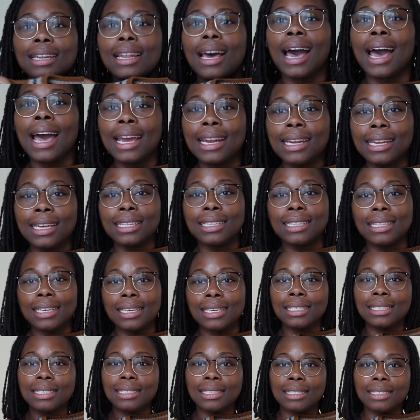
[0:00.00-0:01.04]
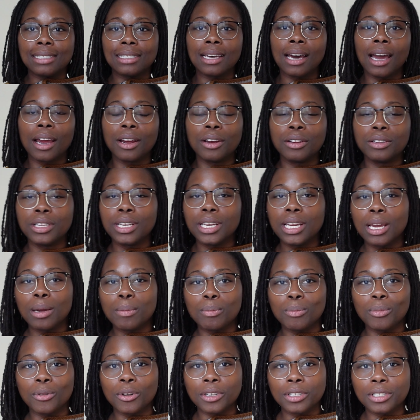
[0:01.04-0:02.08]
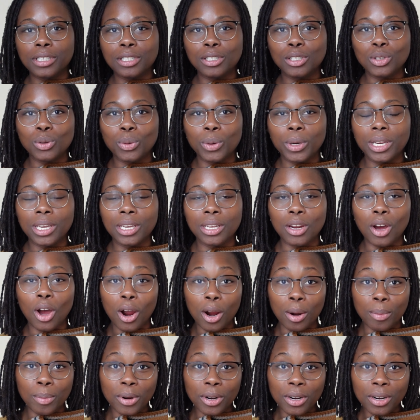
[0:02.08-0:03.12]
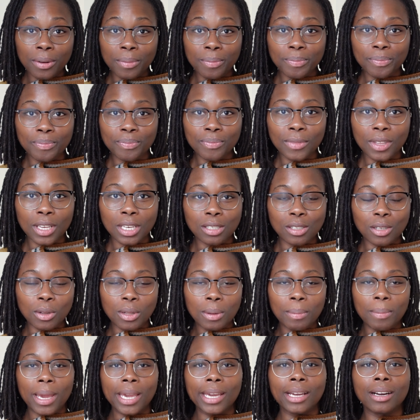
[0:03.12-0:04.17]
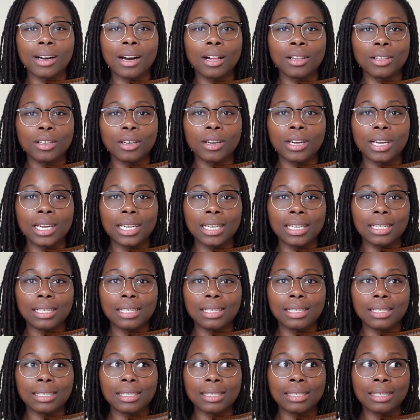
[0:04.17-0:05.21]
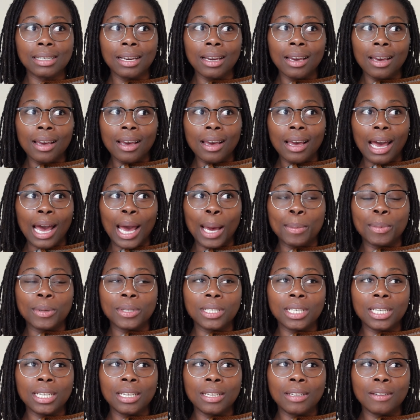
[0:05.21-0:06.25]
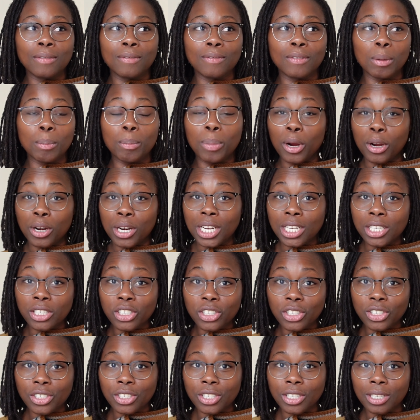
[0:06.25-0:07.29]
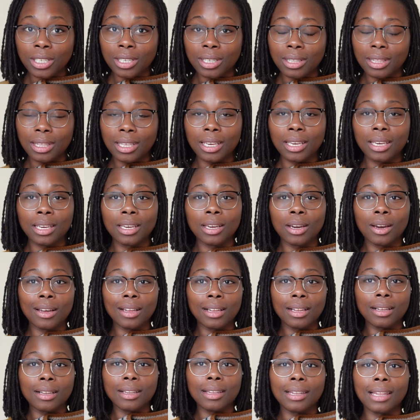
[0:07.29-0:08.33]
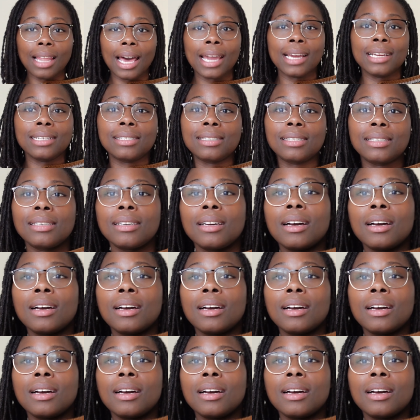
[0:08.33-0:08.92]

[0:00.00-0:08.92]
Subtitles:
I knit this entirely in Brooklyn Tweed Arbor. So the main color is, I believe, burnished. The light